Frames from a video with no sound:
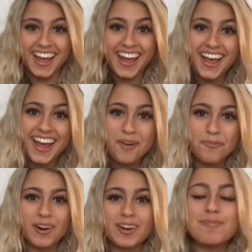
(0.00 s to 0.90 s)

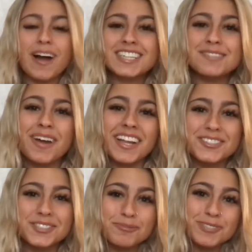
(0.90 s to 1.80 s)
Hey, welcome back to my
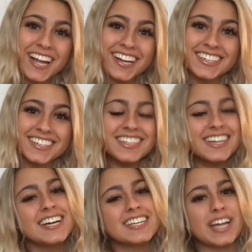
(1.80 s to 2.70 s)
YouTube
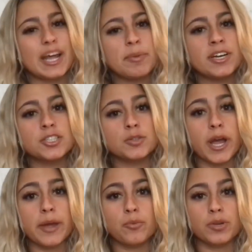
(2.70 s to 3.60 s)
channel. Today I'm going to
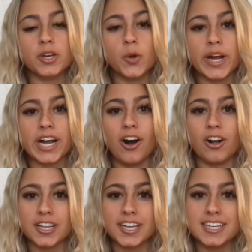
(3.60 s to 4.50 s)
do a really quick
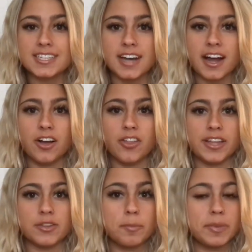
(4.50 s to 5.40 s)
holiday style
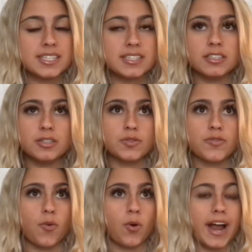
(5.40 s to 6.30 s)
that you can basically
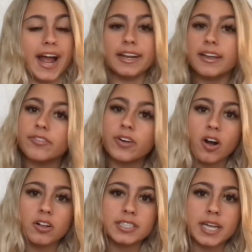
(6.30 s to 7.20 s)
use for any of
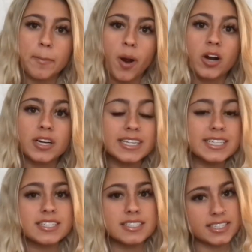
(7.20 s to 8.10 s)
your holiday
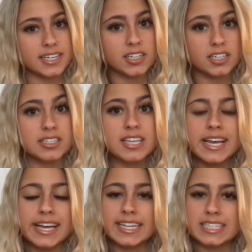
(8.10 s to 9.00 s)
parties, dinners.